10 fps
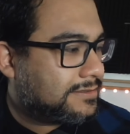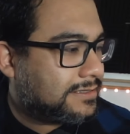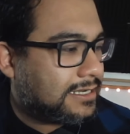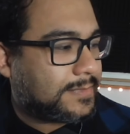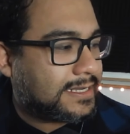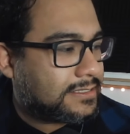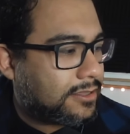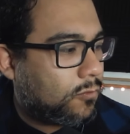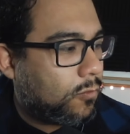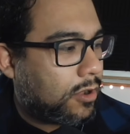That doesn't make
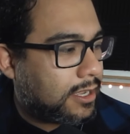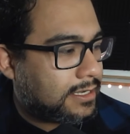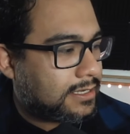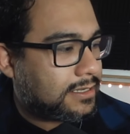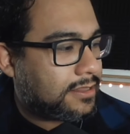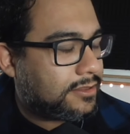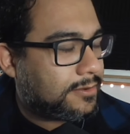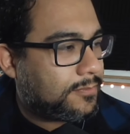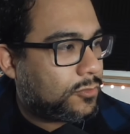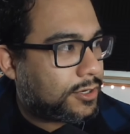the one
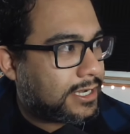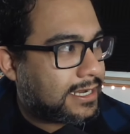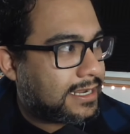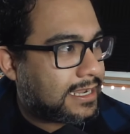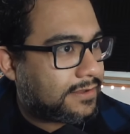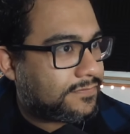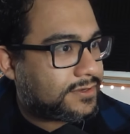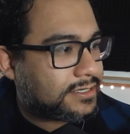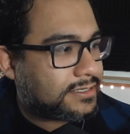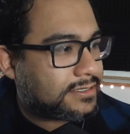the morning
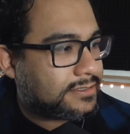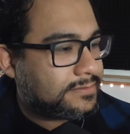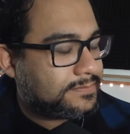after.